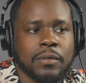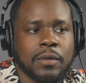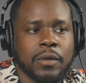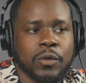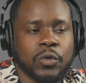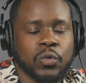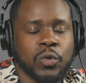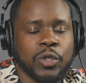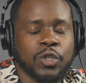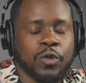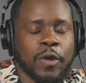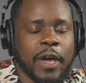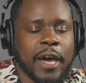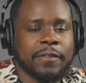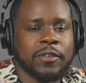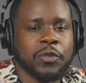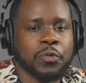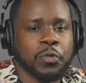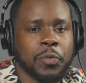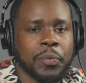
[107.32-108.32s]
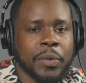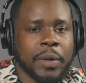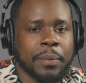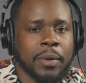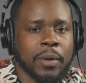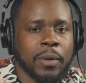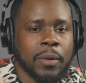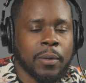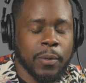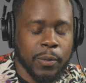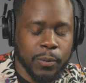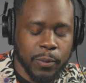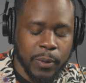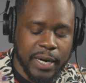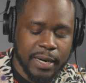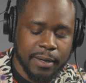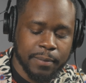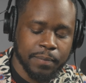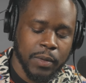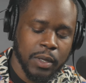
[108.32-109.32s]
is what you have to remember,
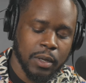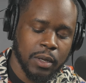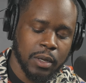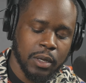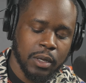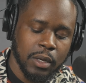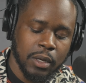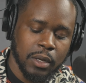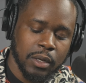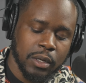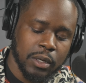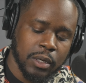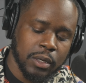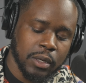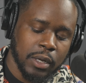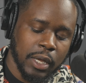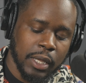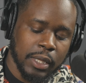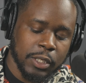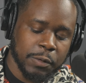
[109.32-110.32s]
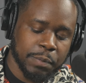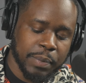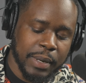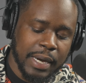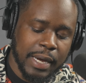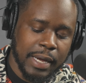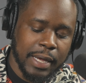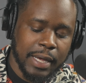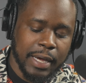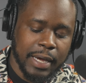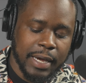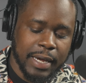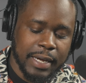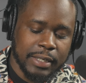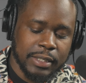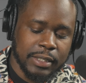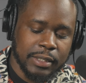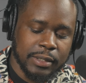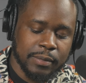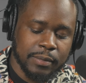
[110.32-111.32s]
right? In this
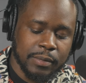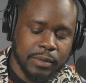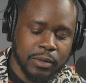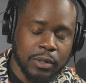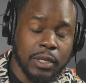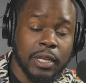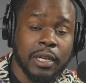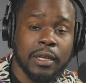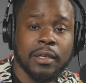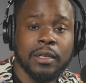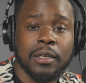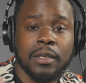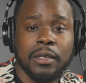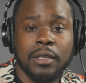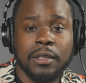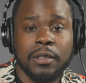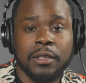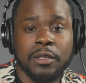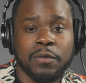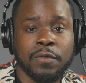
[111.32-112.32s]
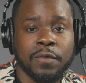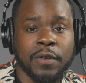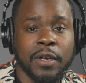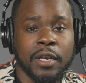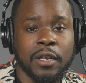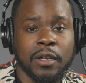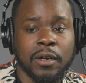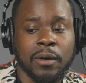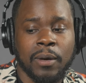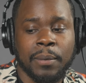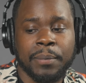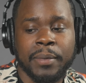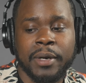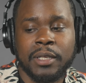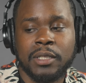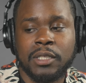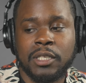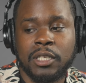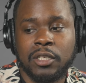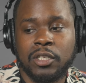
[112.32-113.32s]
podcast, in this video, I'm
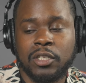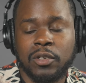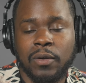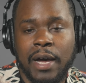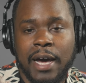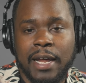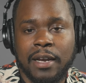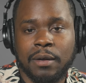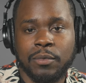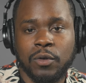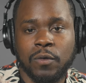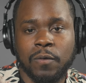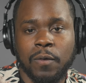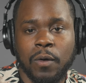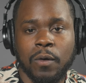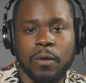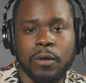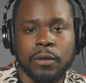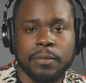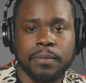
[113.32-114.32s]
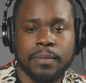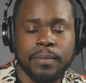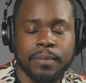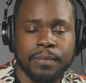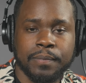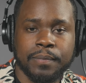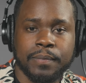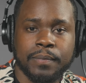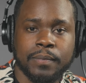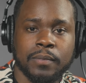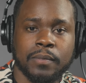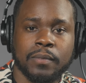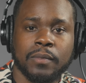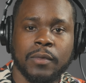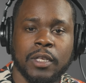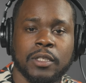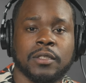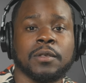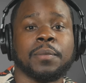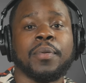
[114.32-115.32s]
going to teach you how to move on.
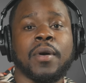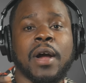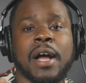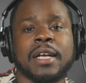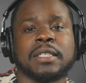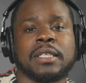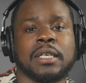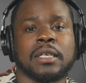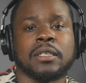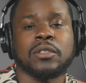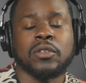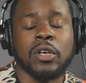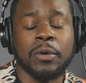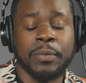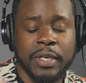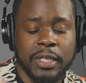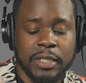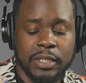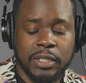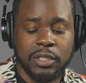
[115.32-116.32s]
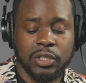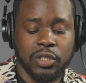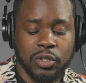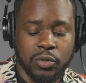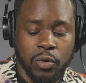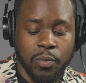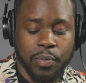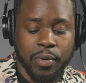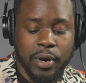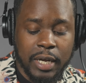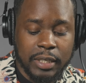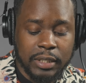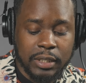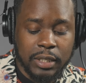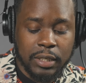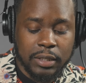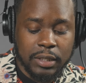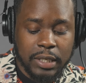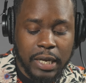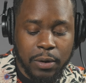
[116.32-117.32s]
It's a process. So I'm going to teach you a
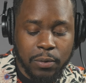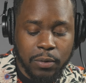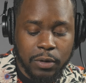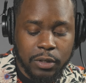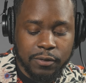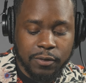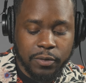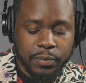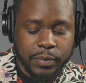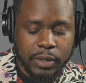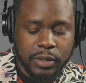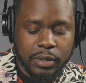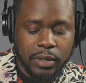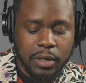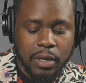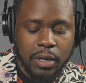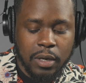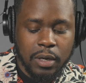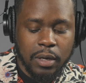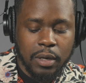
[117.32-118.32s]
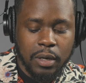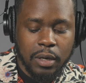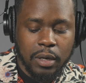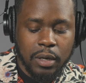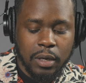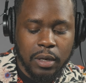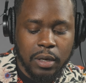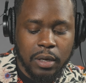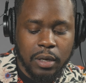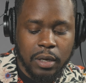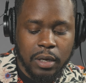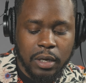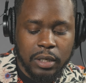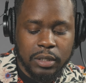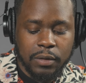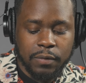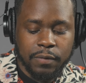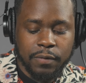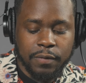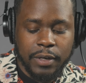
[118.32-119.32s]
process that works for me.
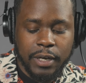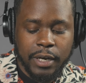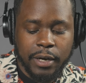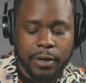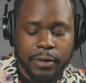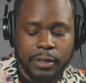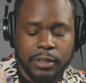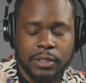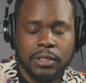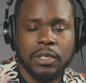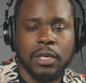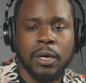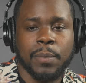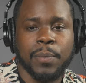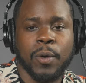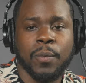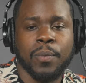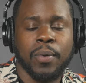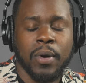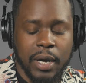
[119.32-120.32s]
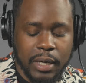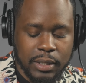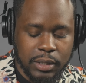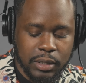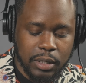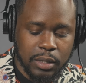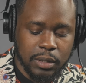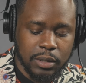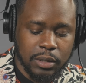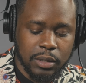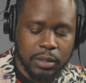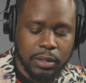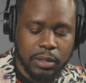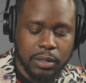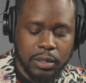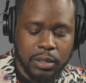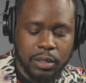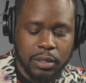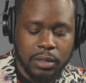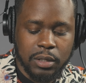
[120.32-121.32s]
It's a very simple process. This
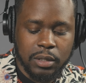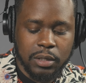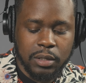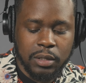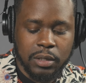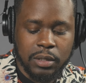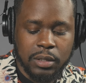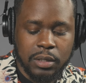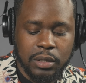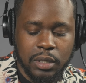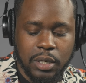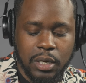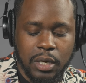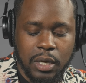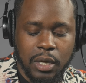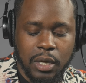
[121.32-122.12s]
is this is